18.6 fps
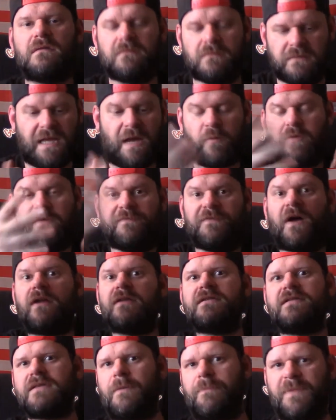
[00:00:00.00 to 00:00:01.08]
that would have
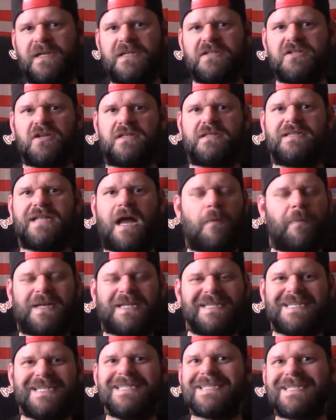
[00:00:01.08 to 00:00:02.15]
done something just now, but it
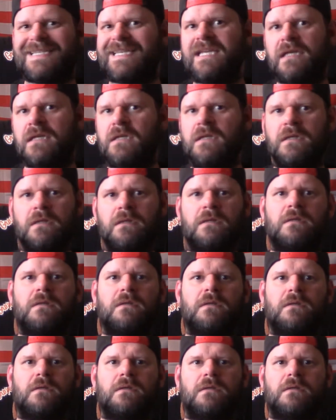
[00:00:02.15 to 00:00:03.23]
didn't.
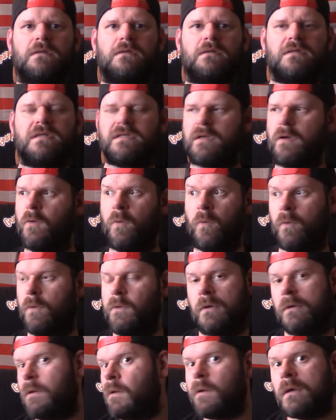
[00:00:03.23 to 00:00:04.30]
So,
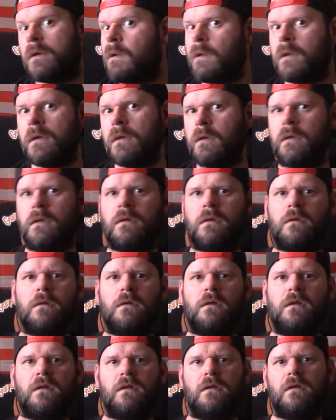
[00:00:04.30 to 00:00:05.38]

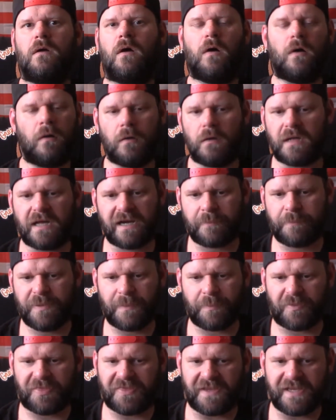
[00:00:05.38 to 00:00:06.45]
a whole lot of
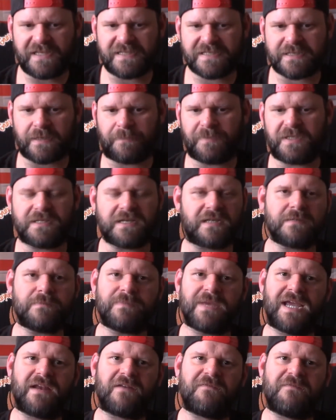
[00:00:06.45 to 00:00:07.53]
people thinking something doesn't
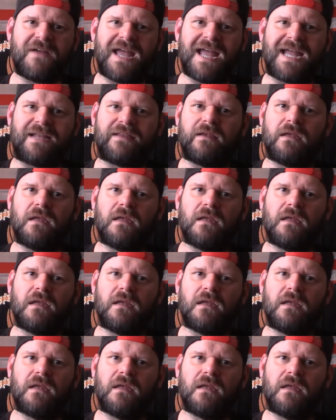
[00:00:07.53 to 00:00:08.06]
make it a fact.